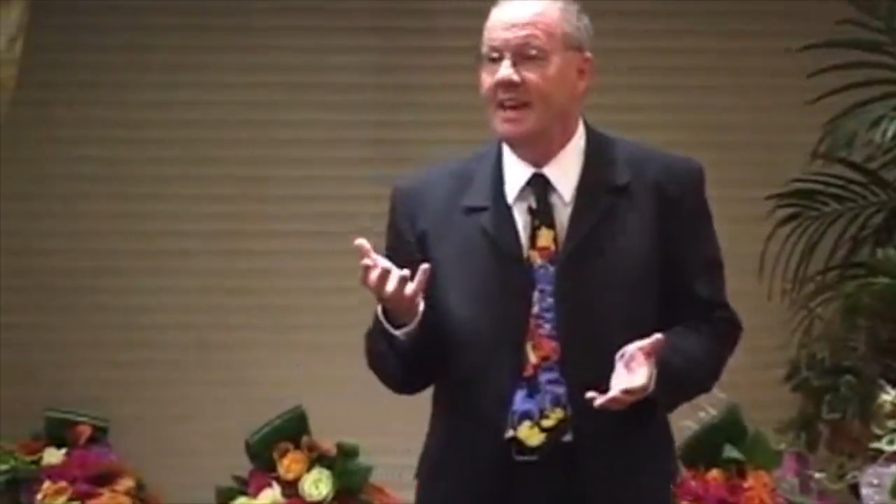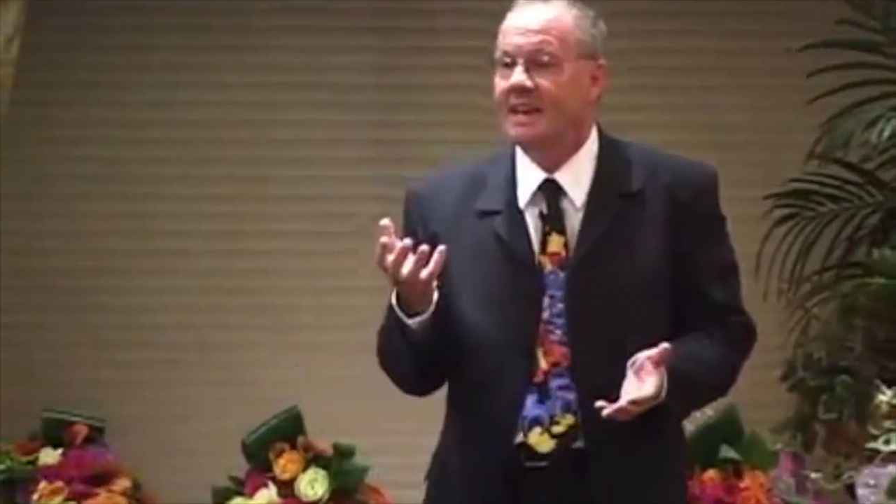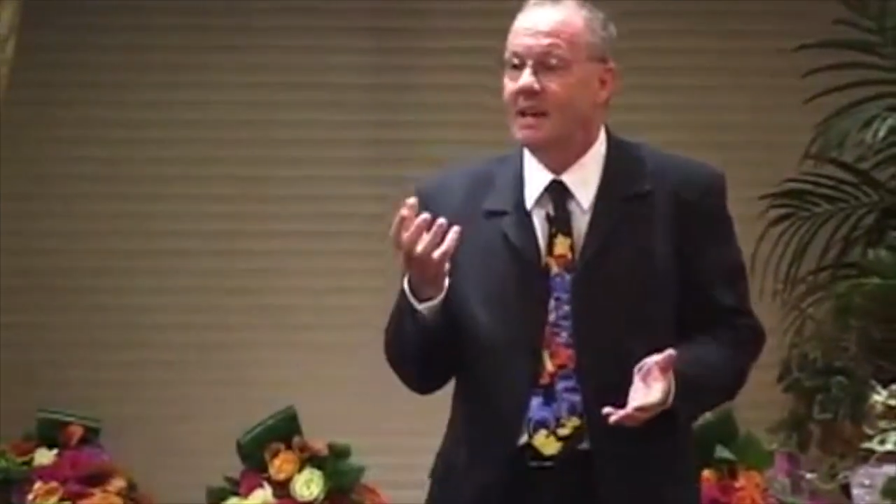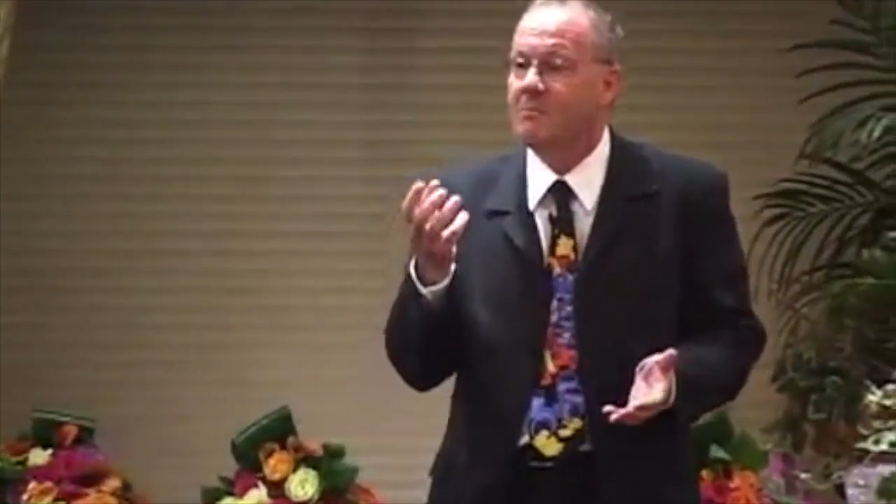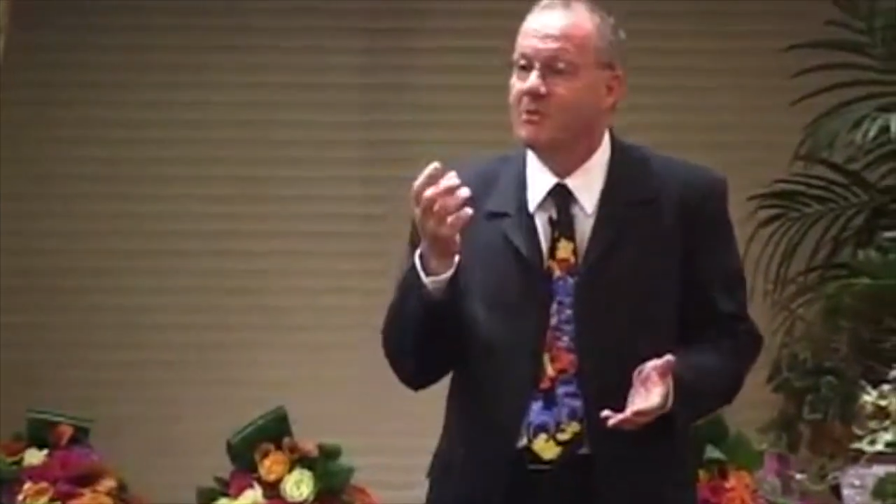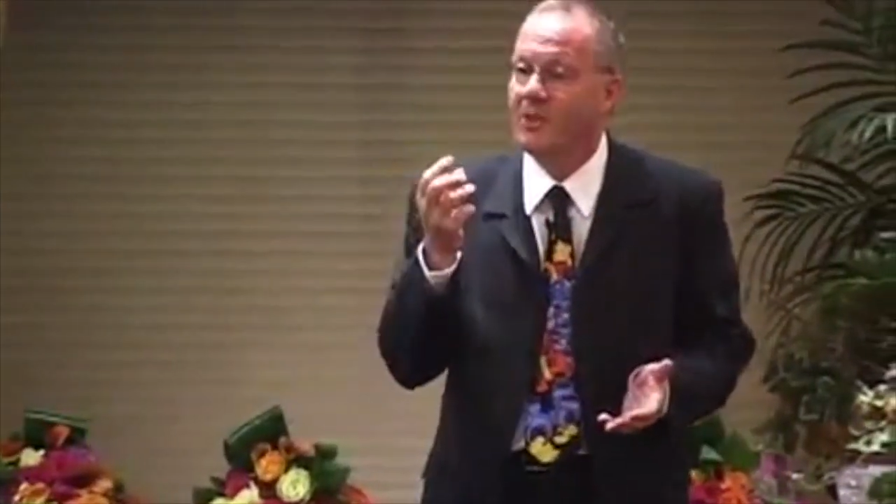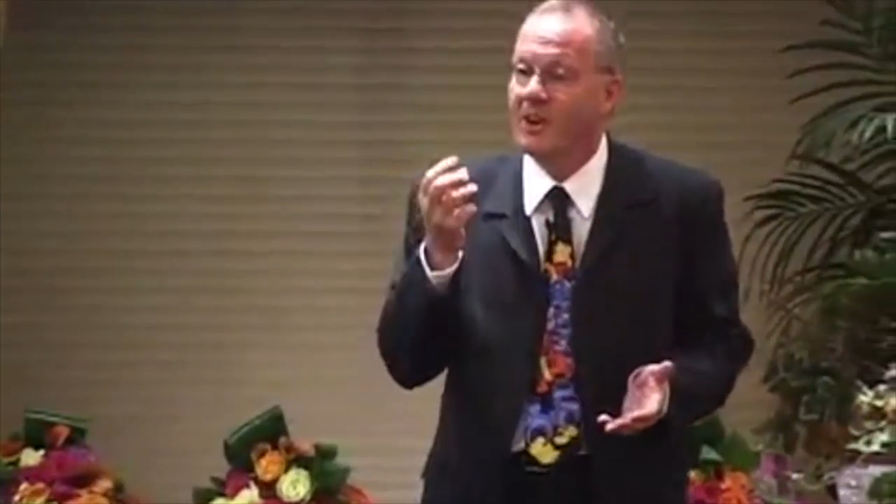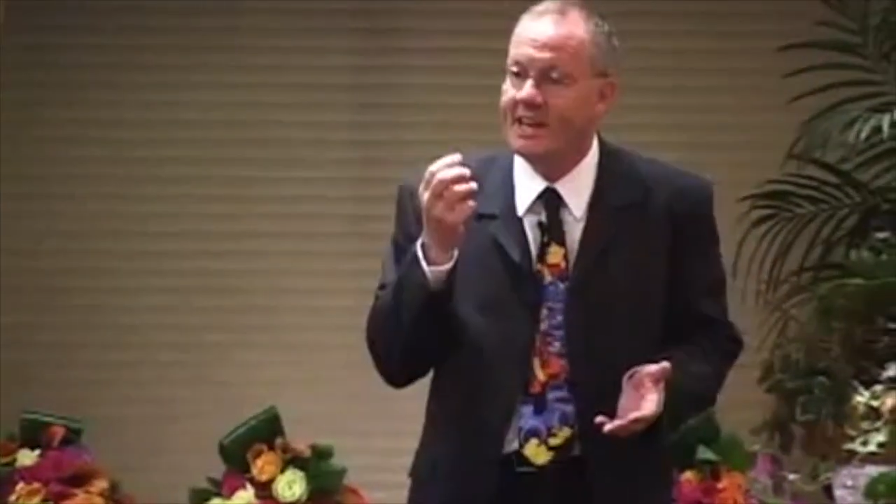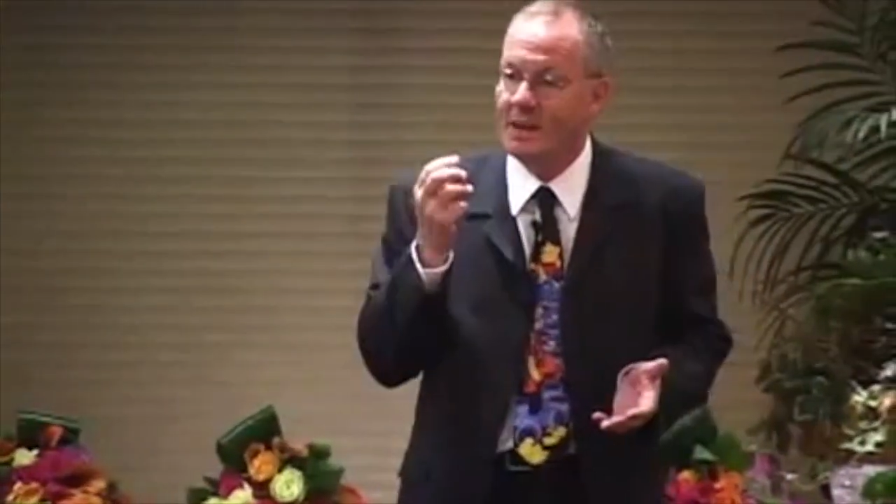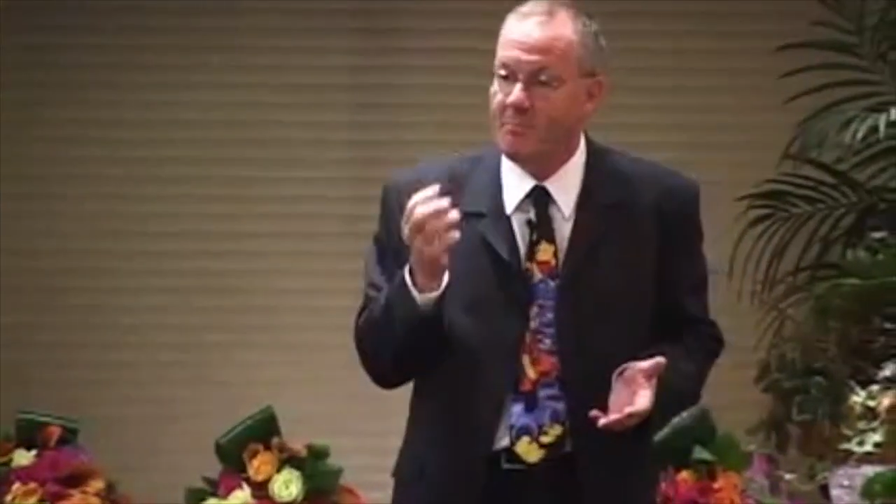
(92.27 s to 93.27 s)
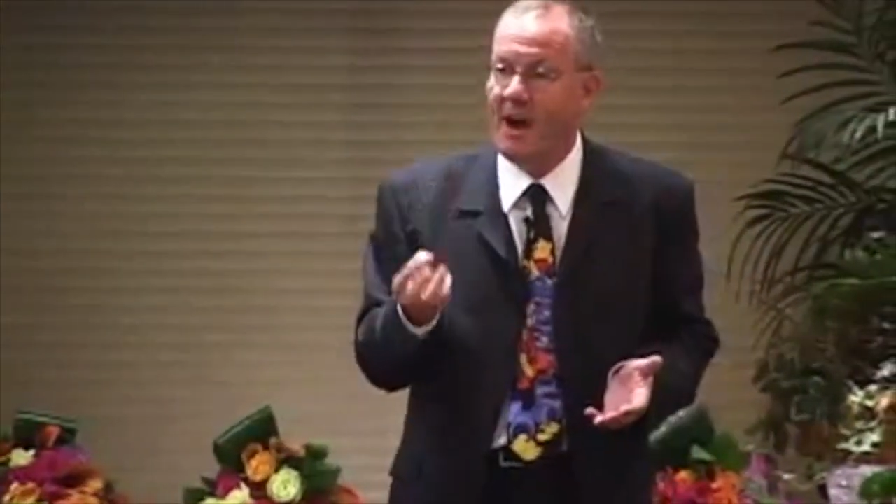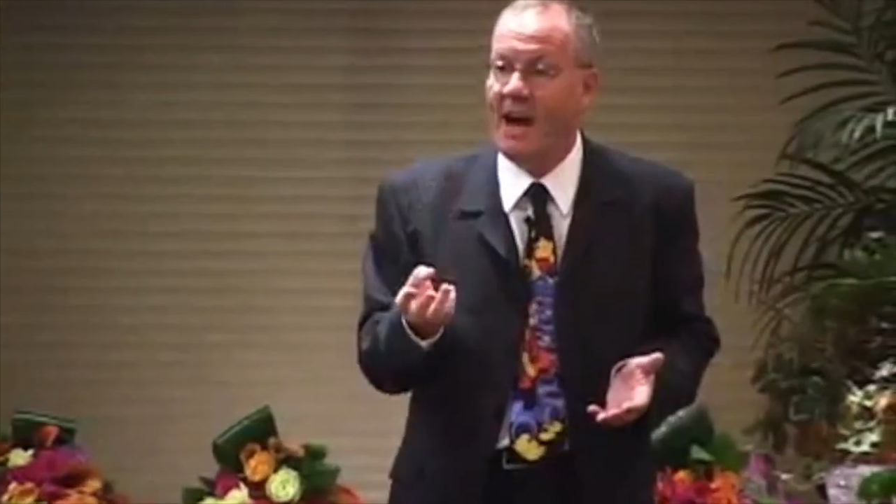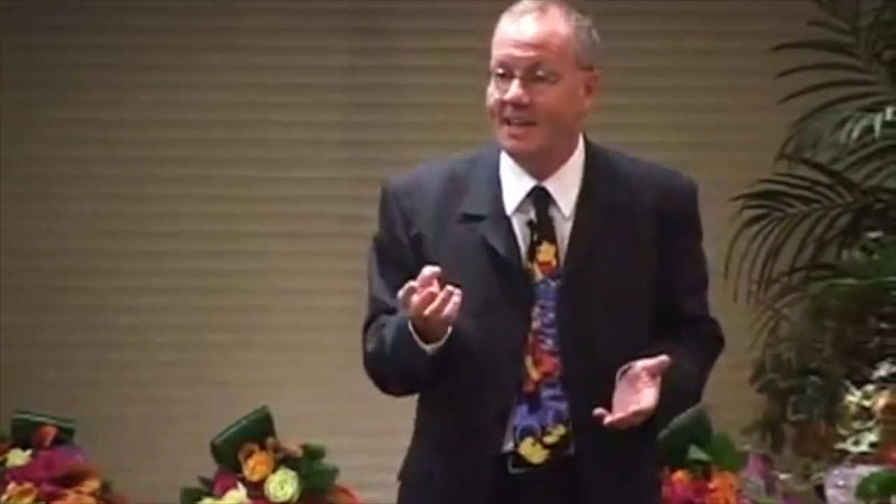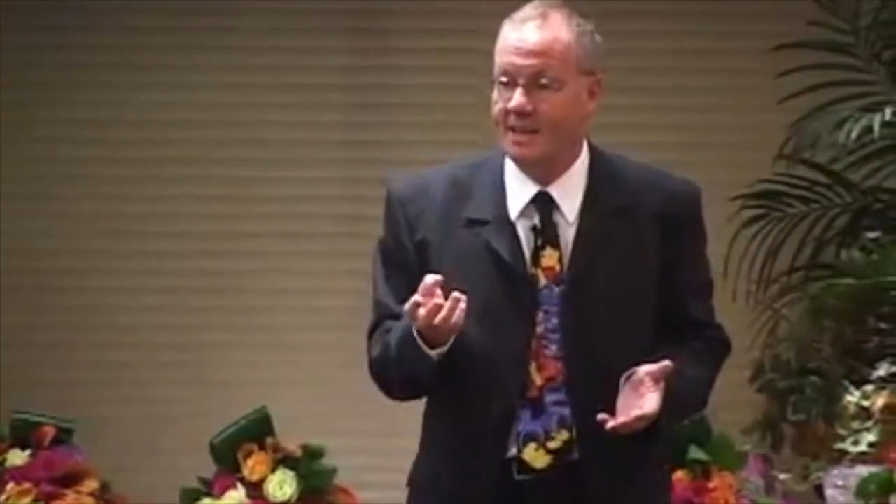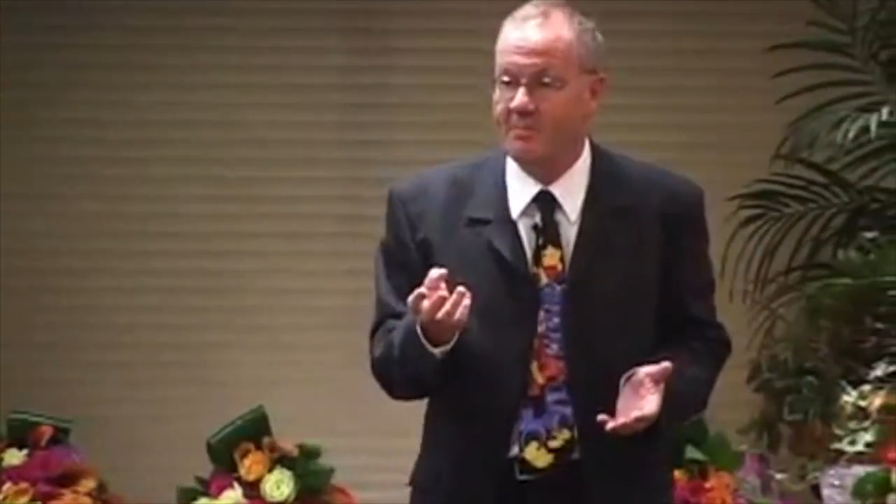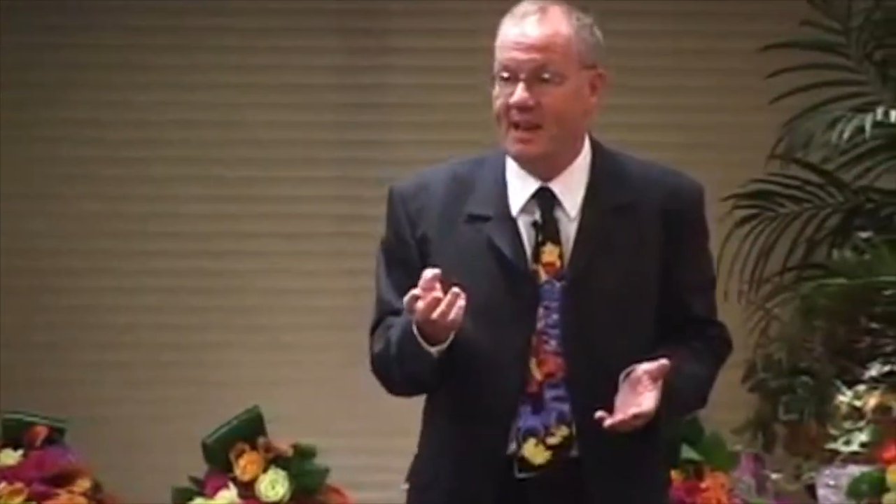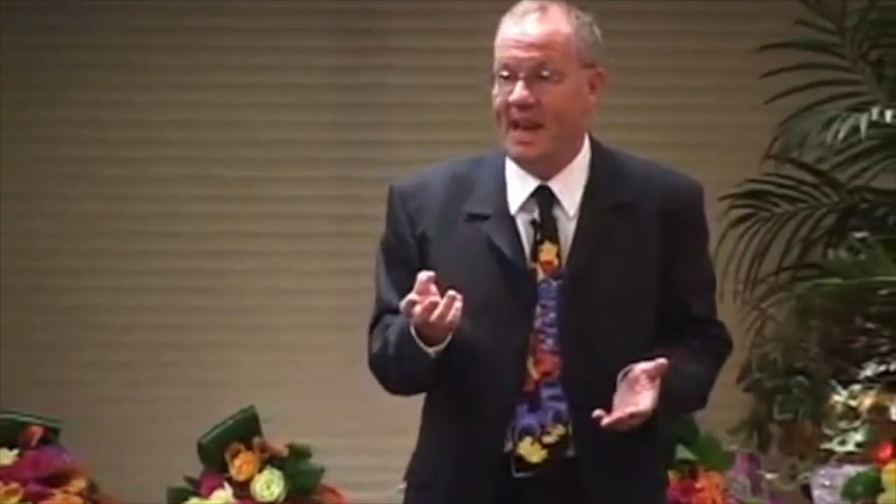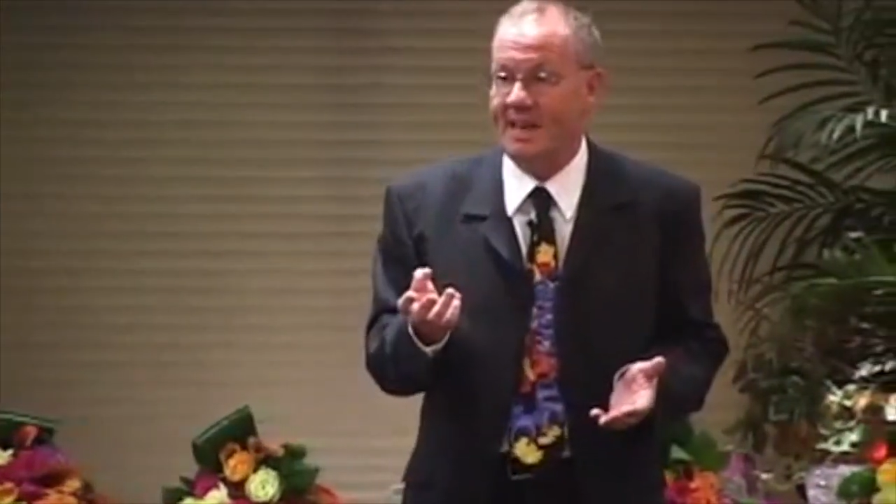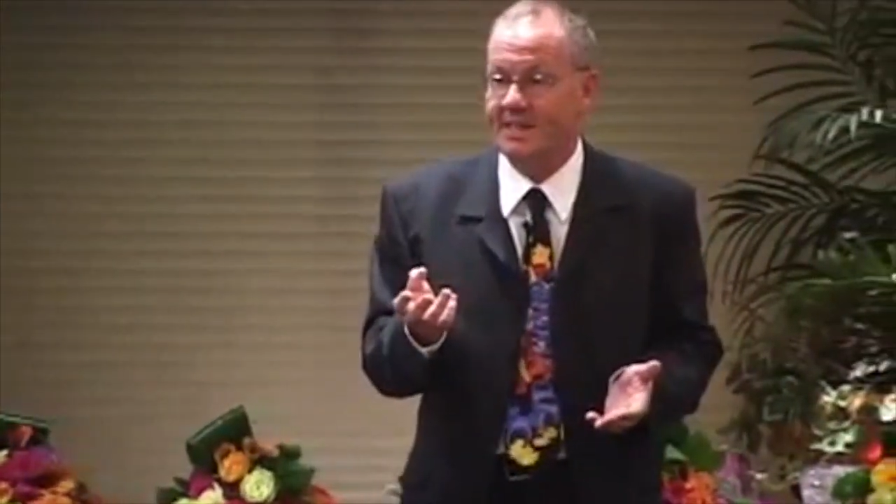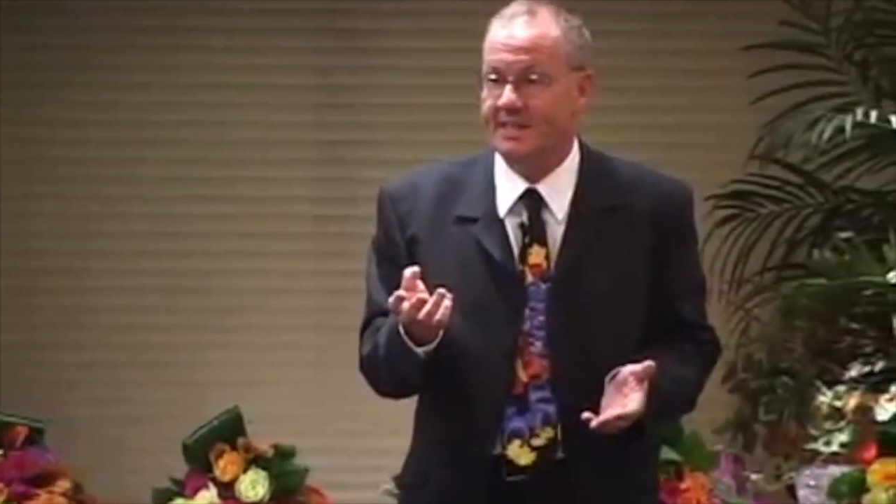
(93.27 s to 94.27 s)
can provide a potted
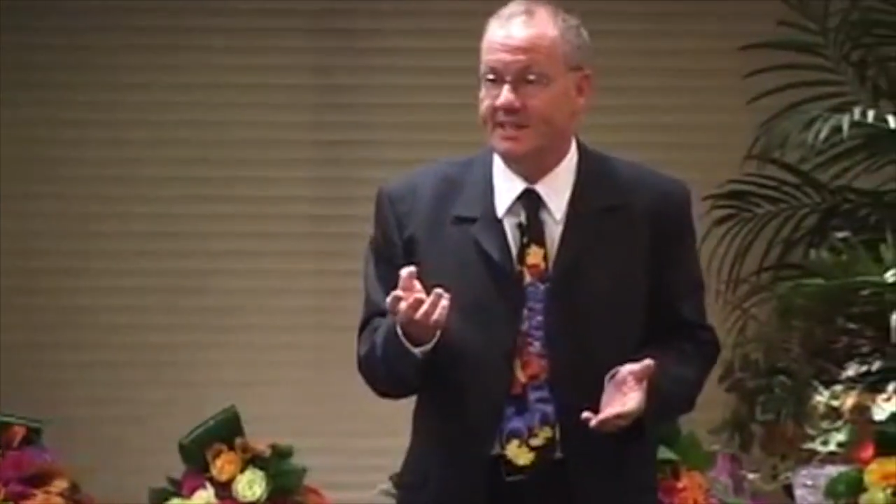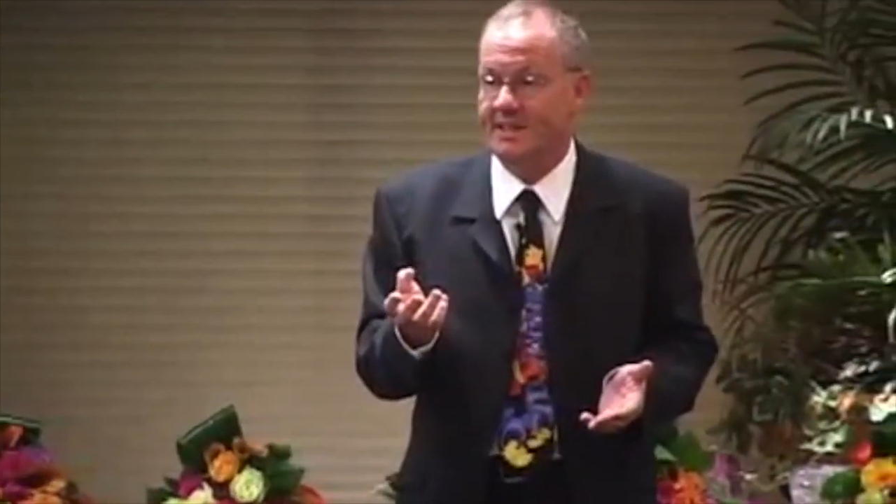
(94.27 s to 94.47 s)
plant,